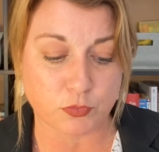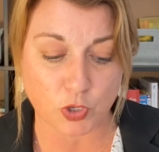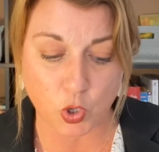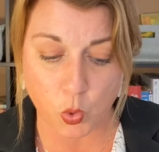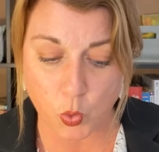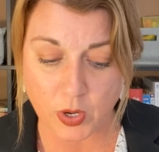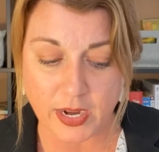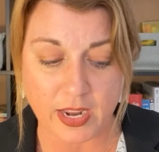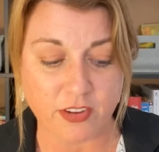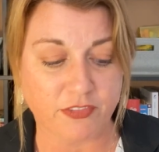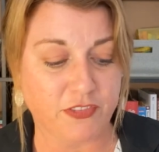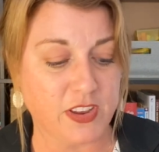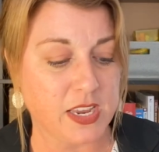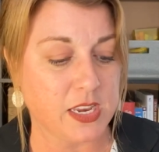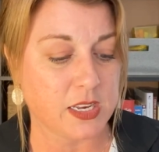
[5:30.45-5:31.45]
recording
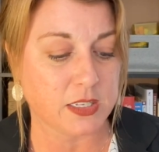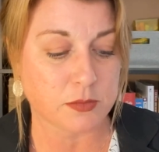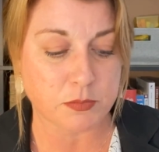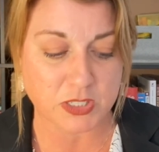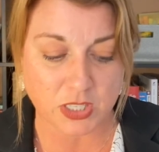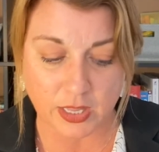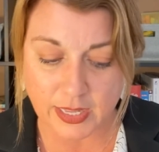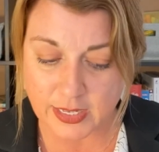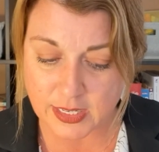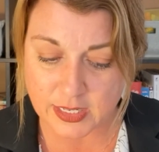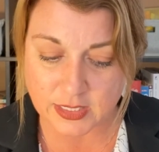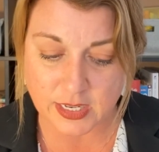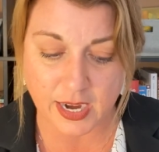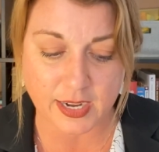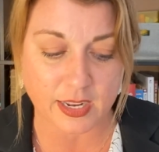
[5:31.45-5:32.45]
fees,
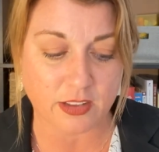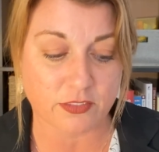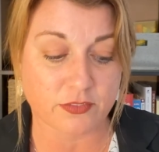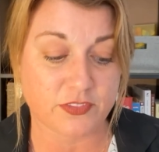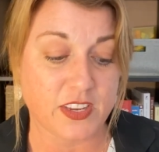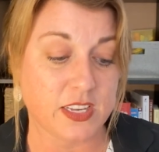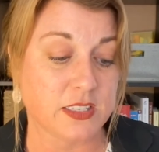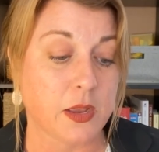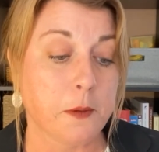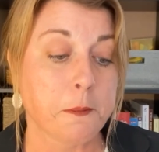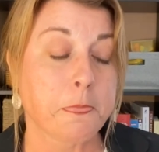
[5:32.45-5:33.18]
miscellaneous title fees,